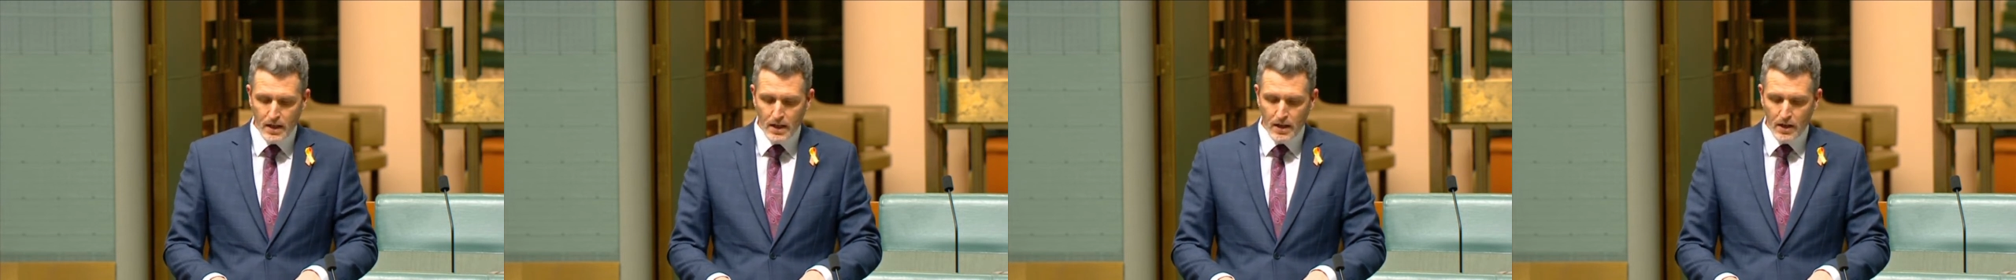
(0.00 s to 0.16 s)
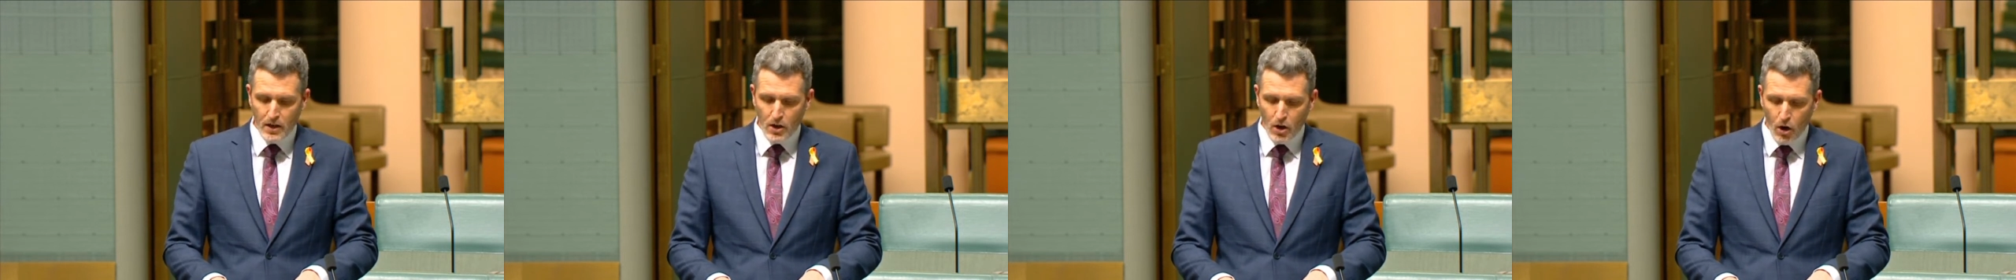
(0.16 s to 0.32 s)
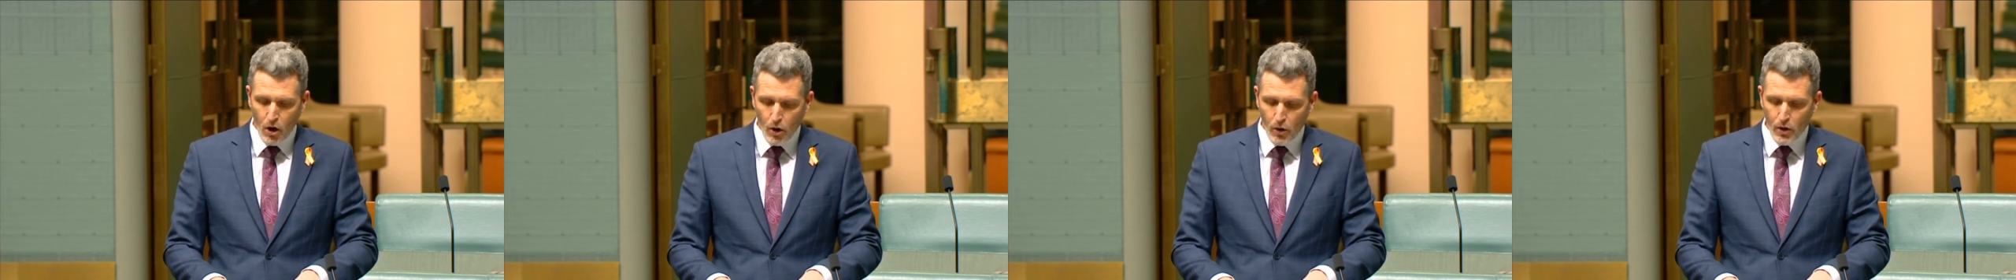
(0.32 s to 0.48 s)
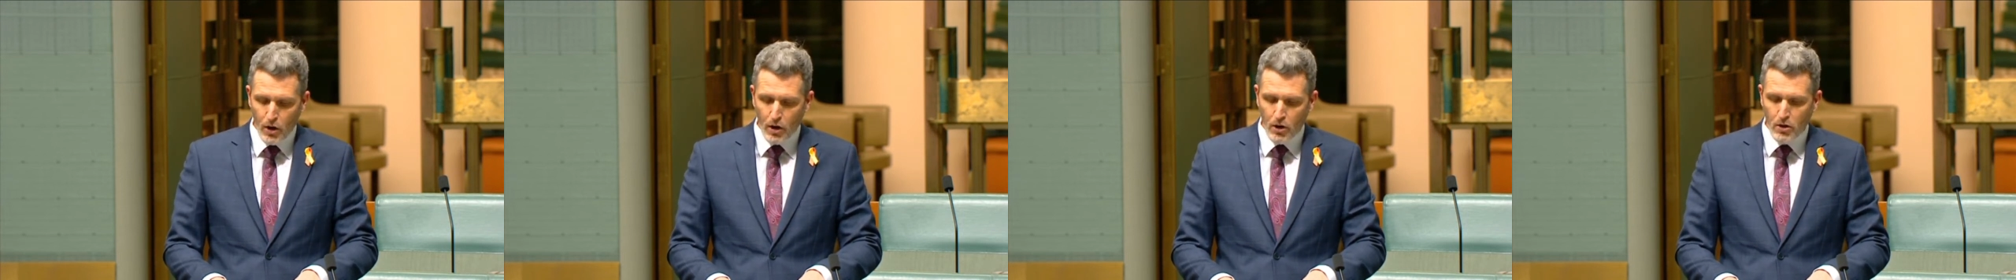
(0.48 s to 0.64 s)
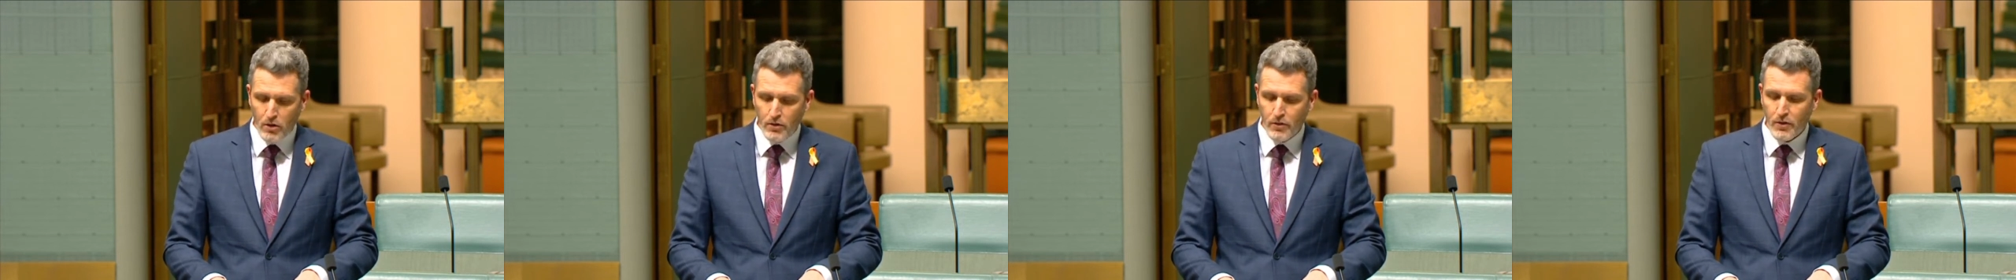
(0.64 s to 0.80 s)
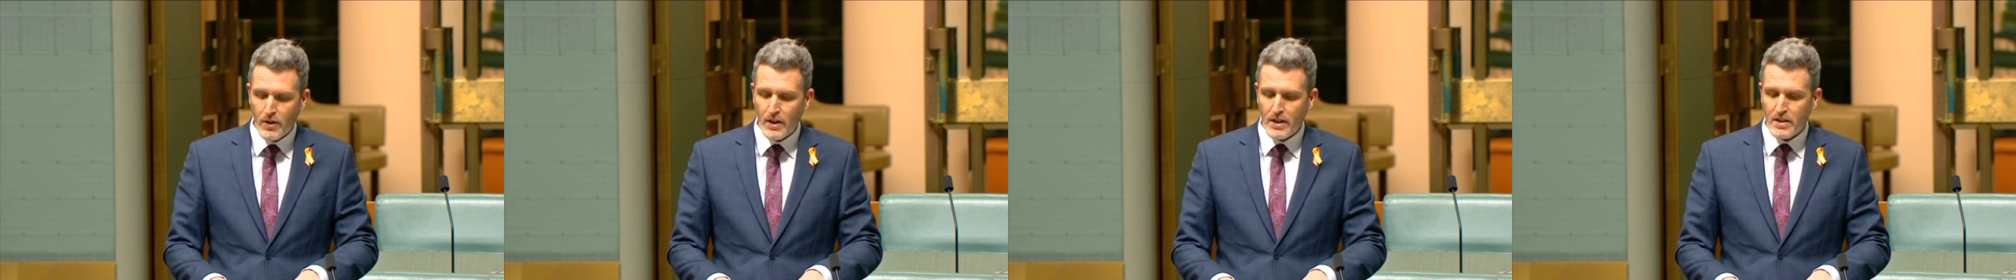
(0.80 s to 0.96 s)
and
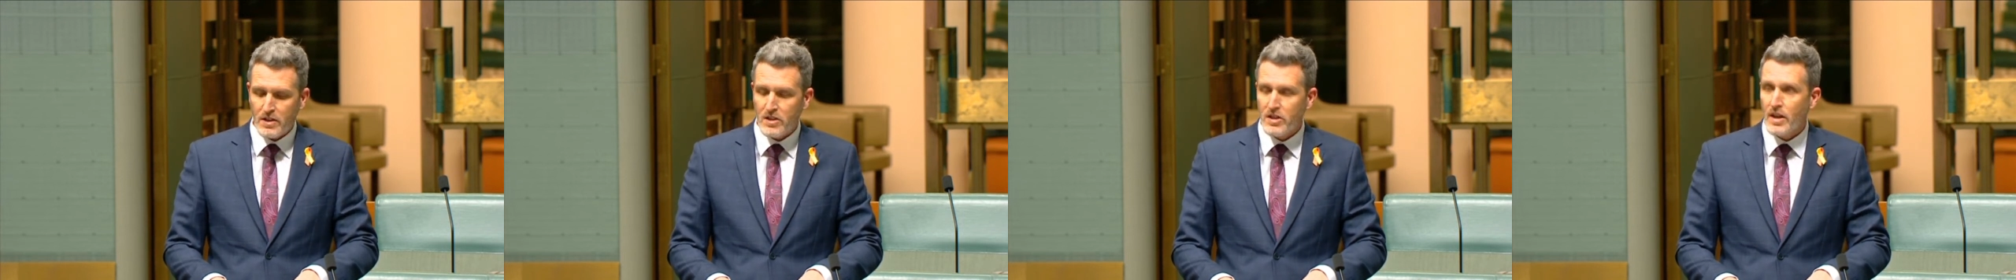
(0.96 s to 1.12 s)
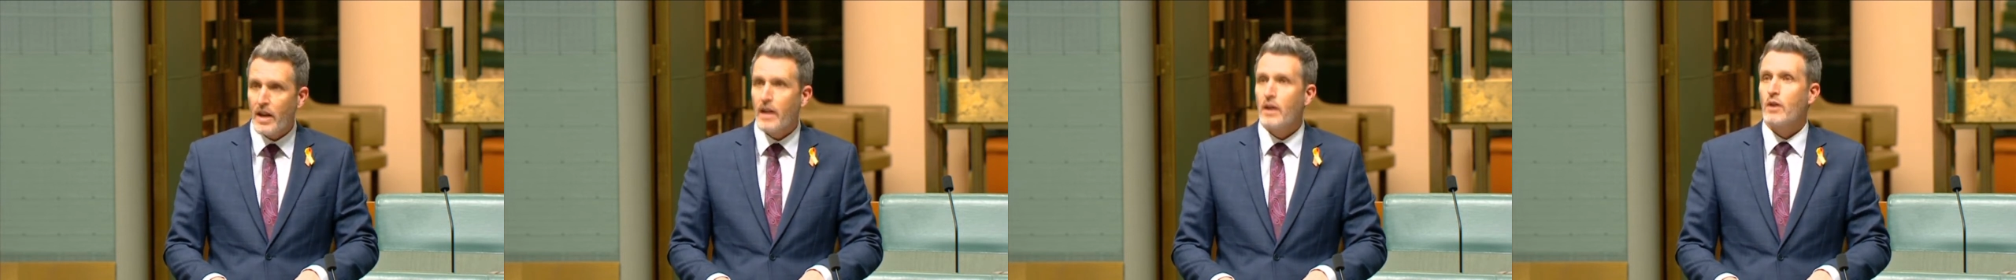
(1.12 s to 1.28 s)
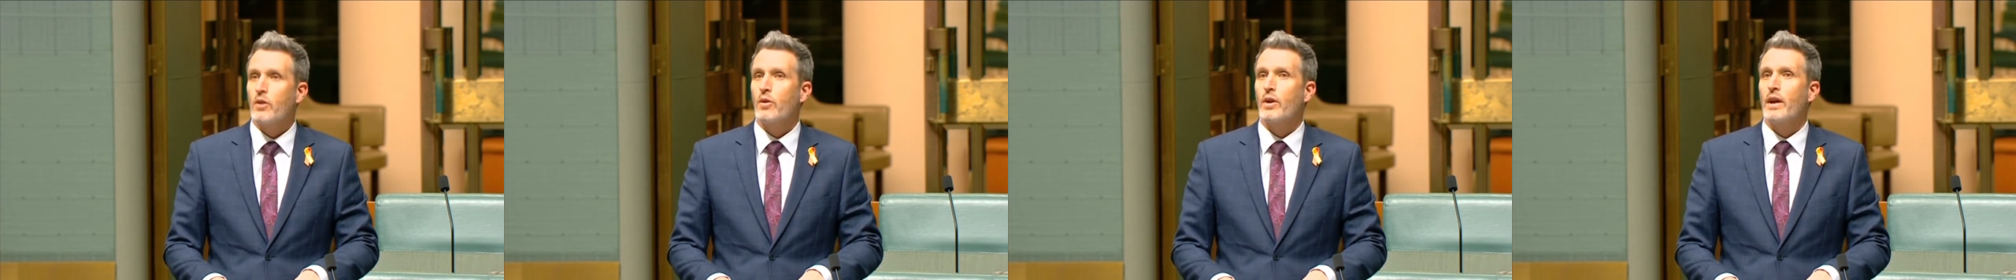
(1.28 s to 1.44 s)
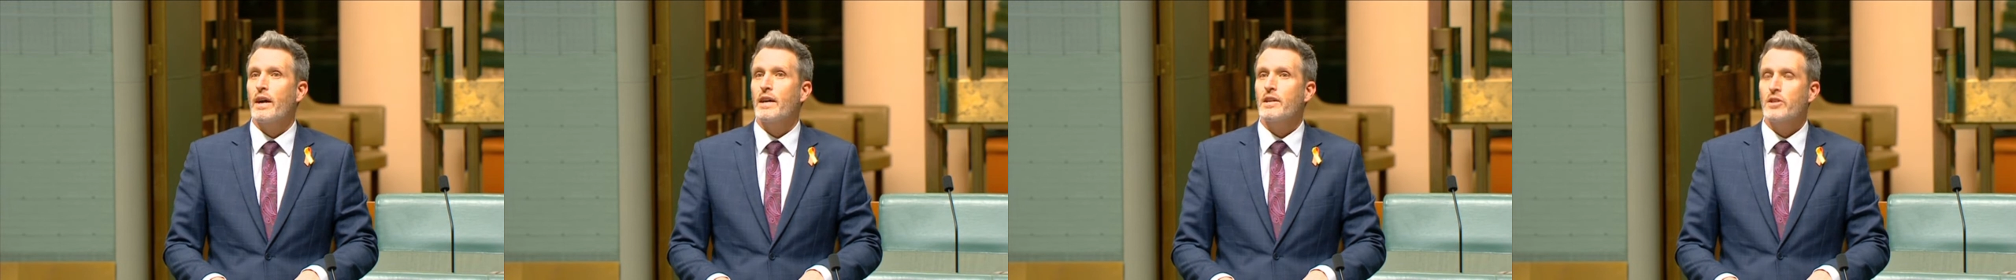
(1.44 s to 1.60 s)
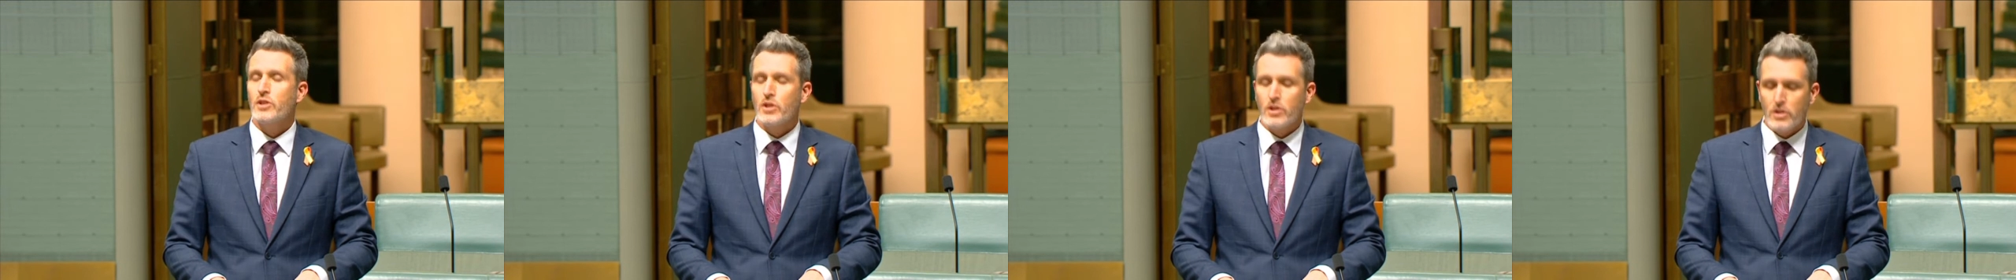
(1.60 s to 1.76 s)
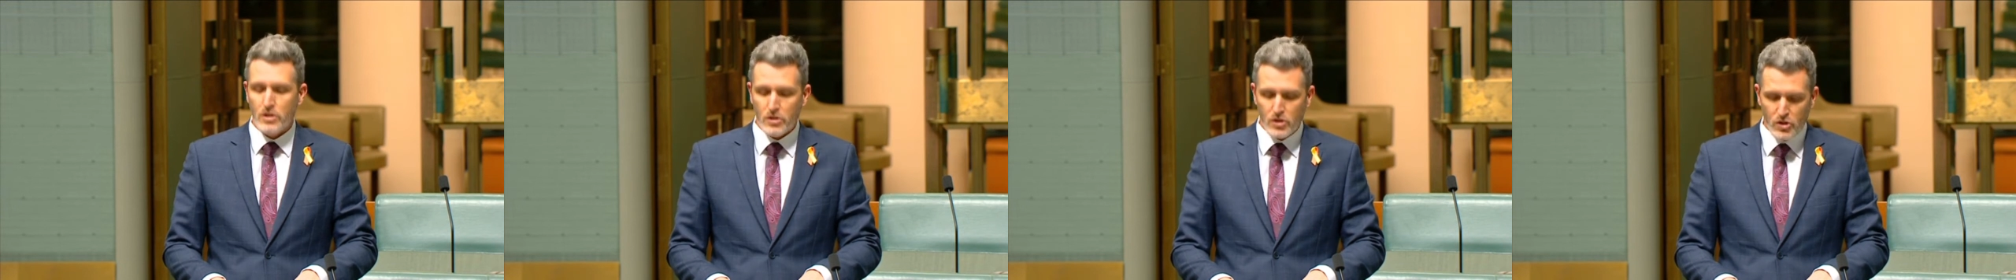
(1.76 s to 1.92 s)
choreography and set
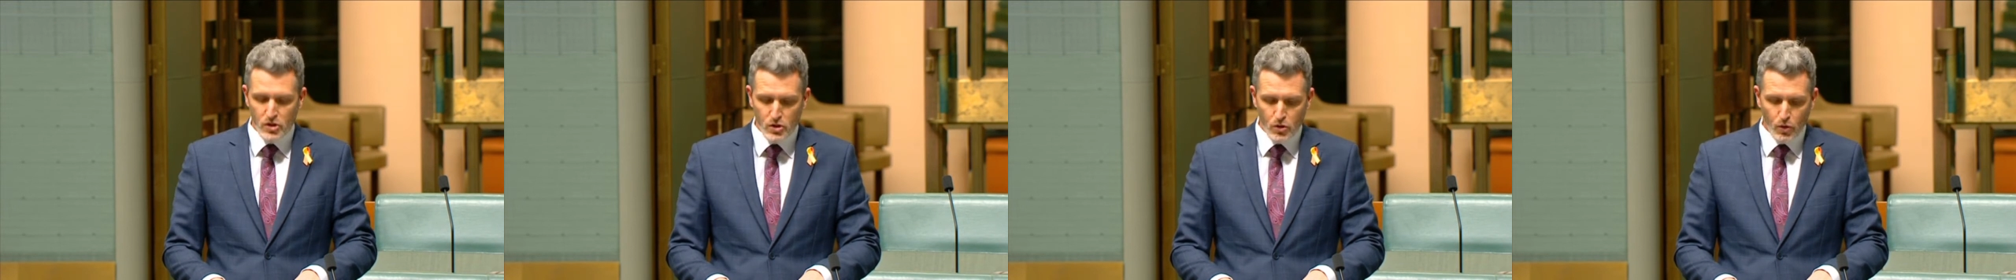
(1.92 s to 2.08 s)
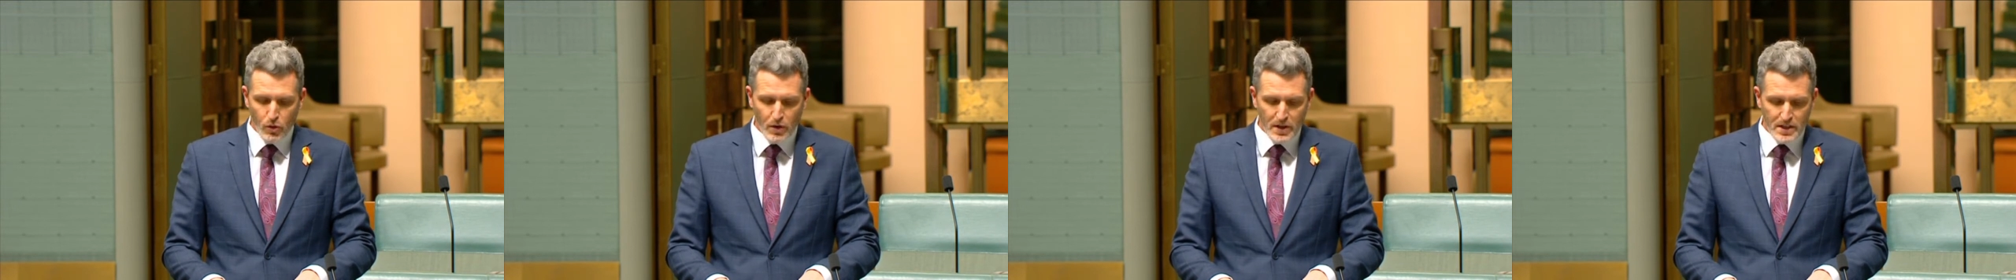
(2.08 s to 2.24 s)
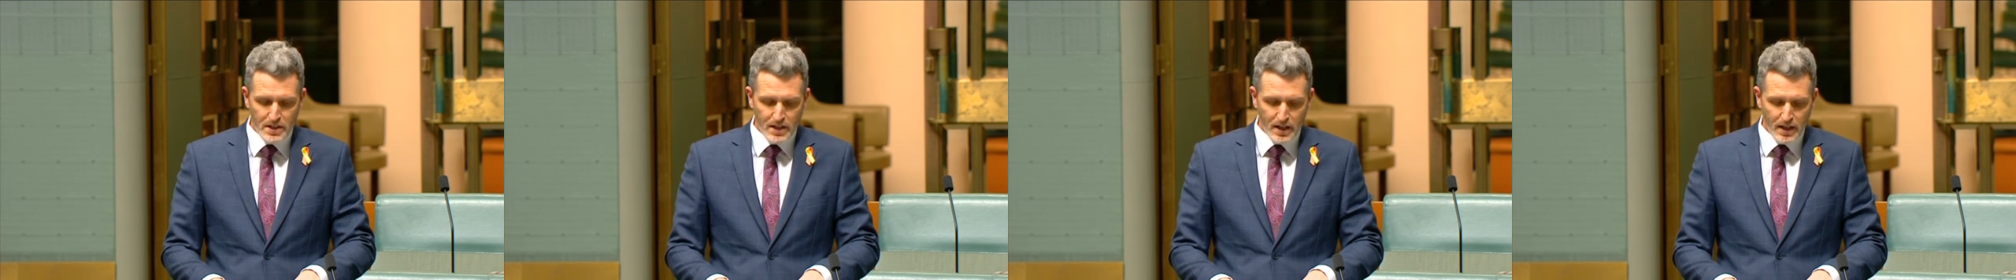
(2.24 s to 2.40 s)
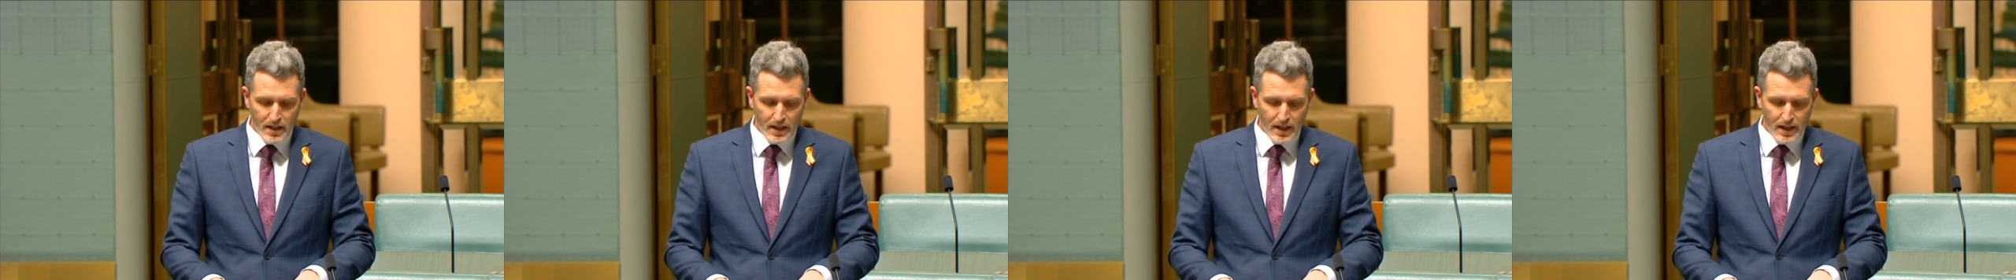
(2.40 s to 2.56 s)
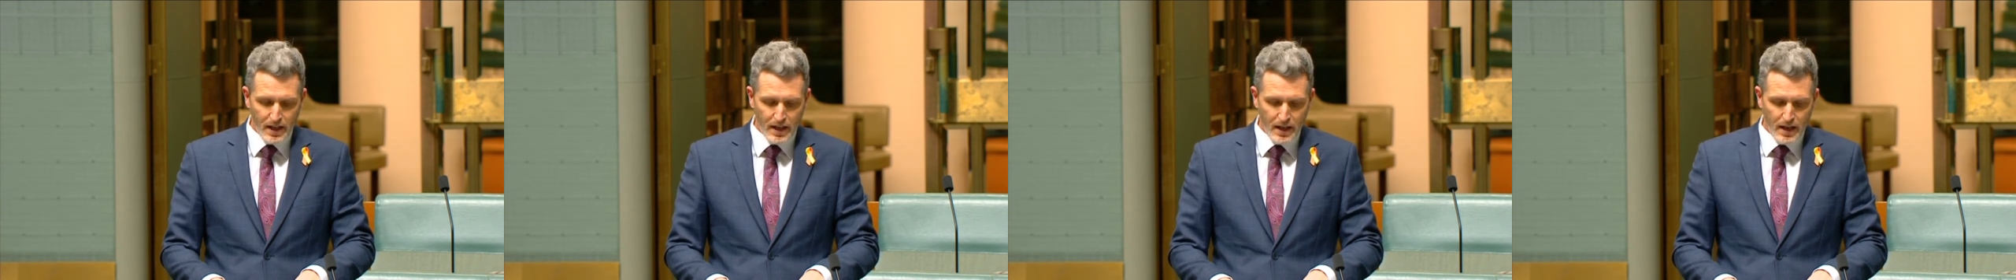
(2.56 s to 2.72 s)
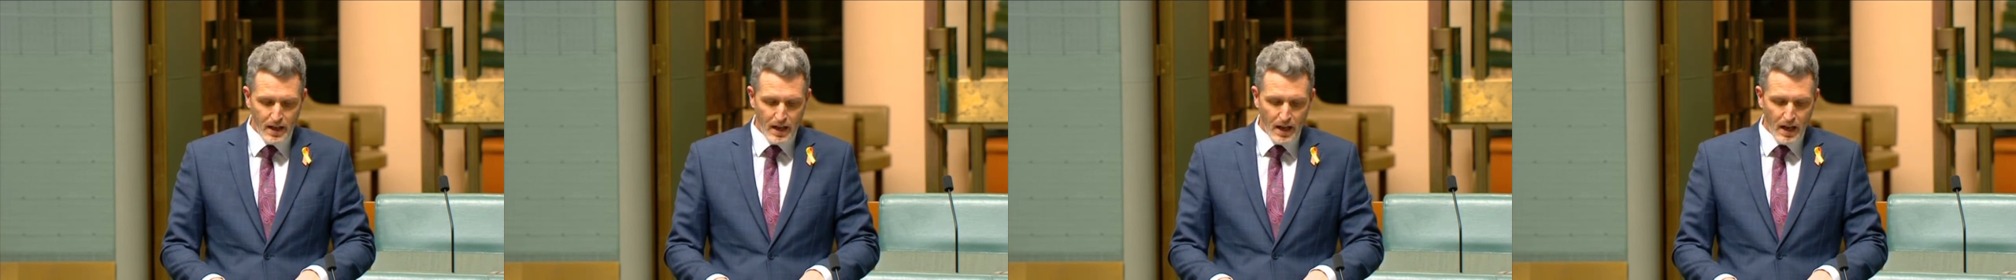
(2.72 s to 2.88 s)
creation and storytelling